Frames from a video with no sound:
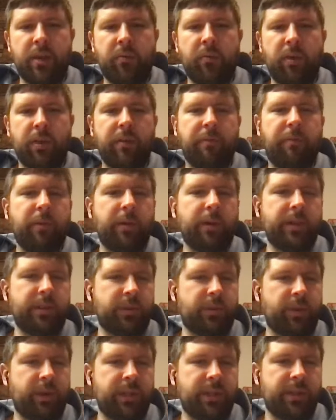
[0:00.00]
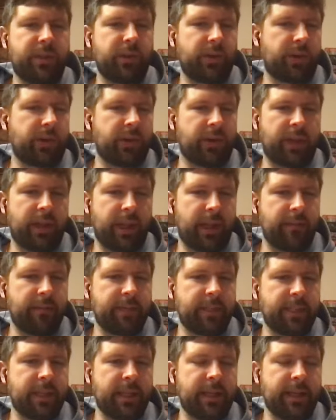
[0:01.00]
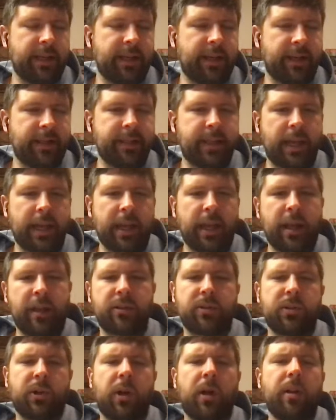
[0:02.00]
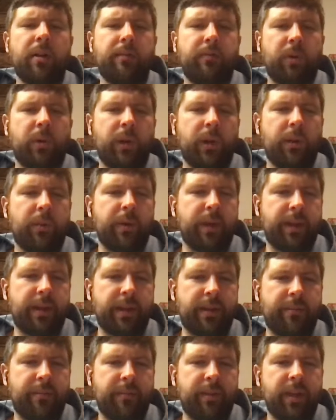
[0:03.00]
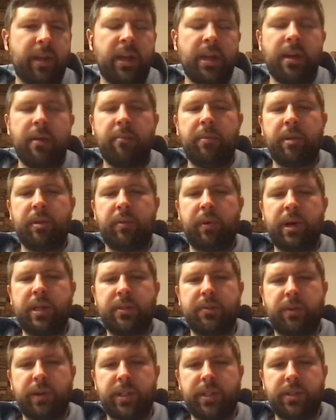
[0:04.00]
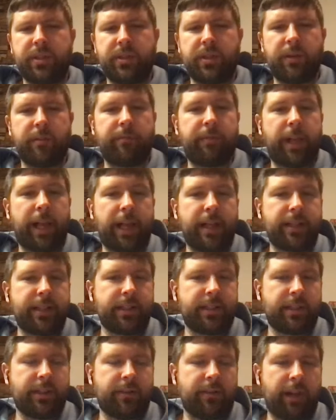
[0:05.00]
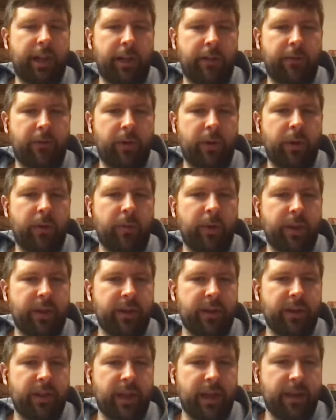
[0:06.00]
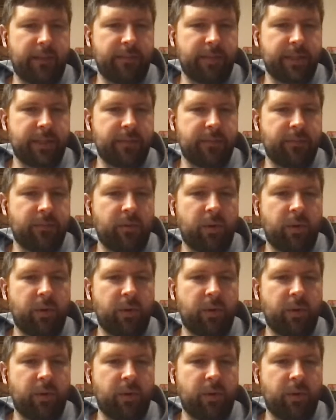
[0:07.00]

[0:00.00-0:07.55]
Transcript: When the foolish ones took their lamps, they did not take extra olive oil with them, but the wise ones took flasks of olive oil with their lamps.